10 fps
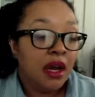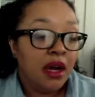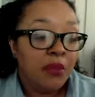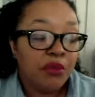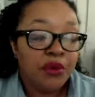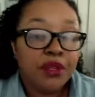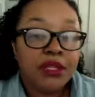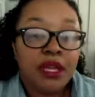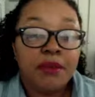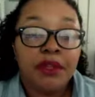Um, most of
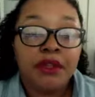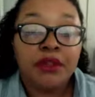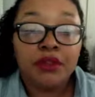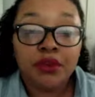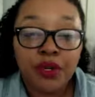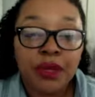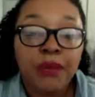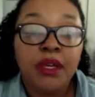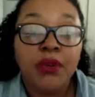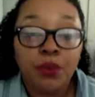the time, they're
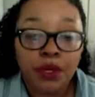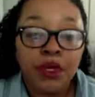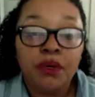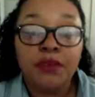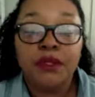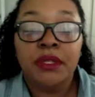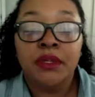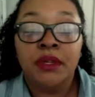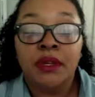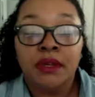creamy, whipped,
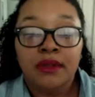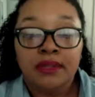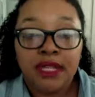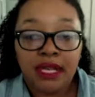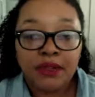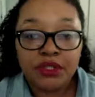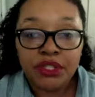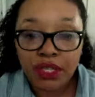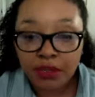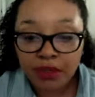type
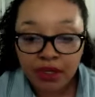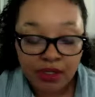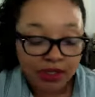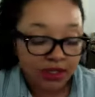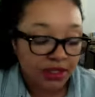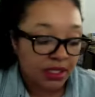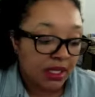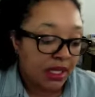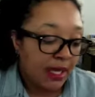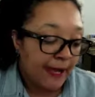shea butters.
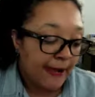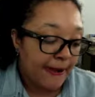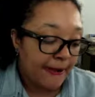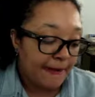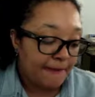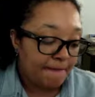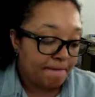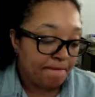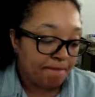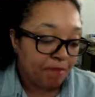
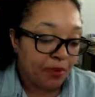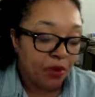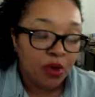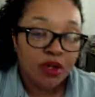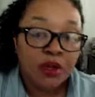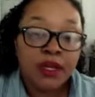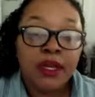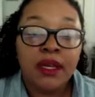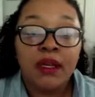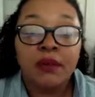Um, or you could
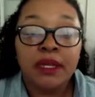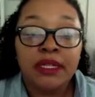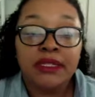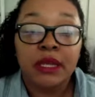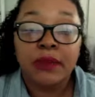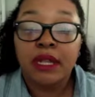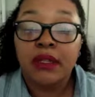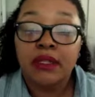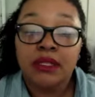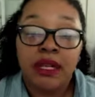end up getting something
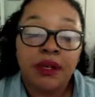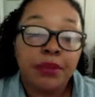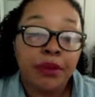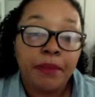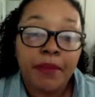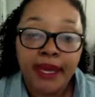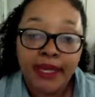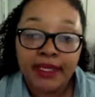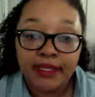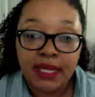that looks like a
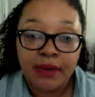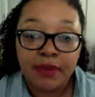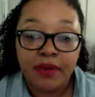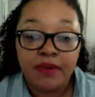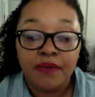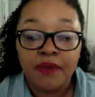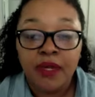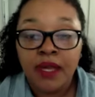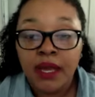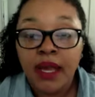pomade type of
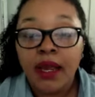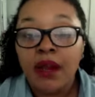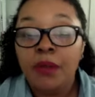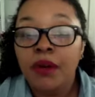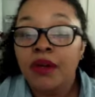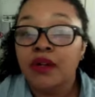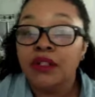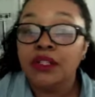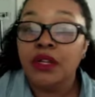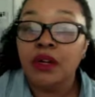hair butter.
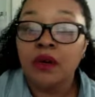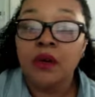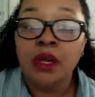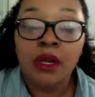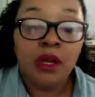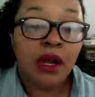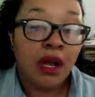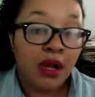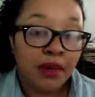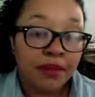So
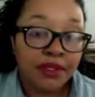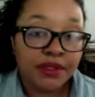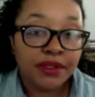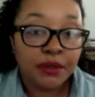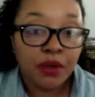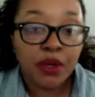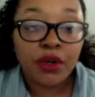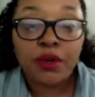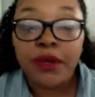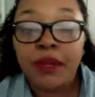um, this is more
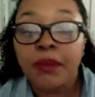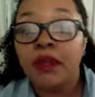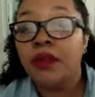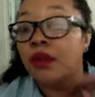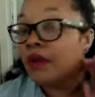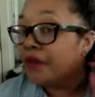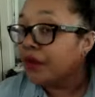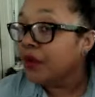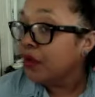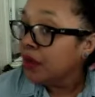creamy. So if
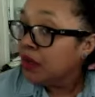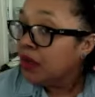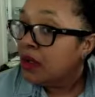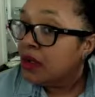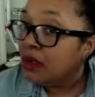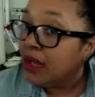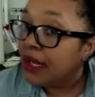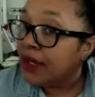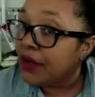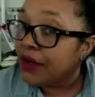you
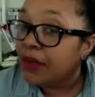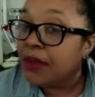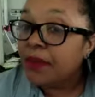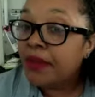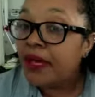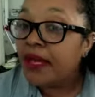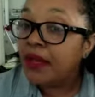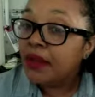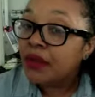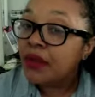like creamy
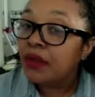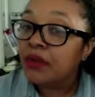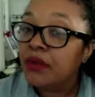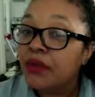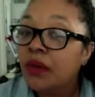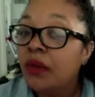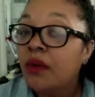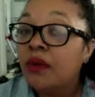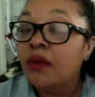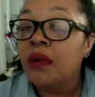base, you
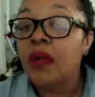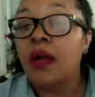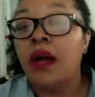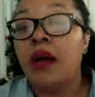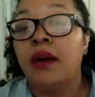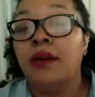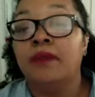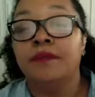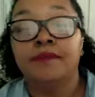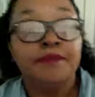know,
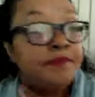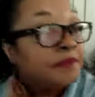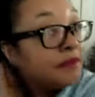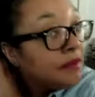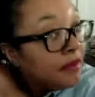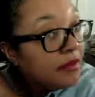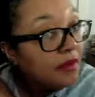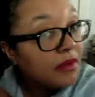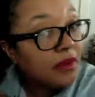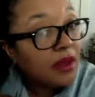um,
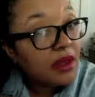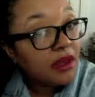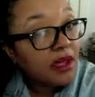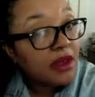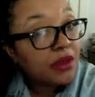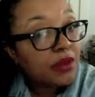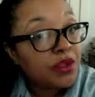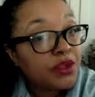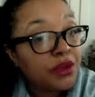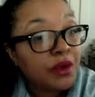and that's
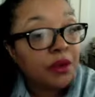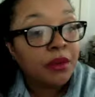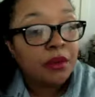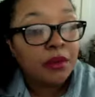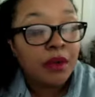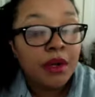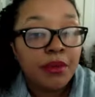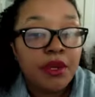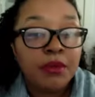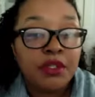what you're
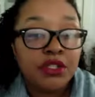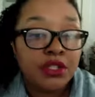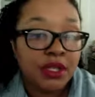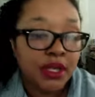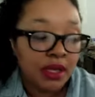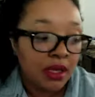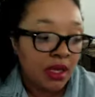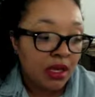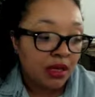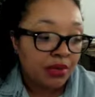pretty much get.
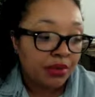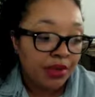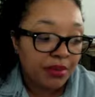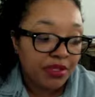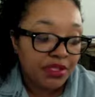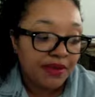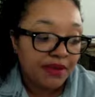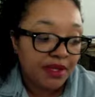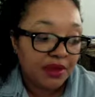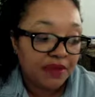Because pretty much
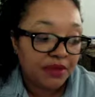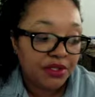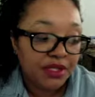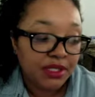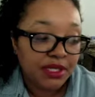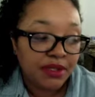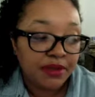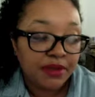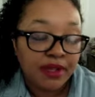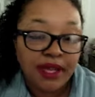everything from She Sent
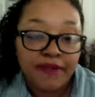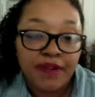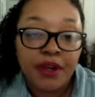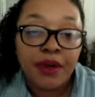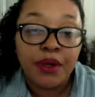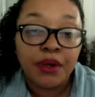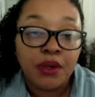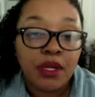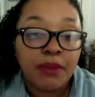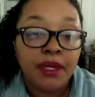is like very
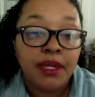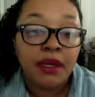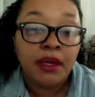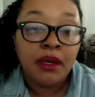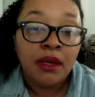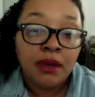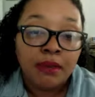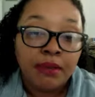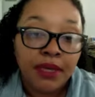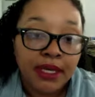creamy
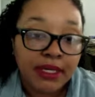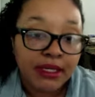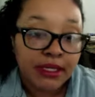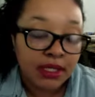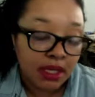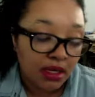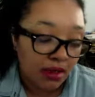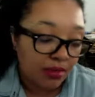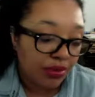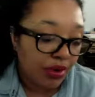base
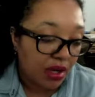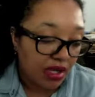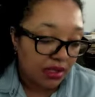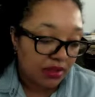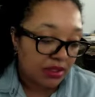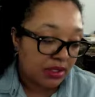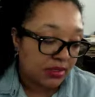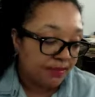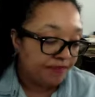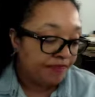um, products.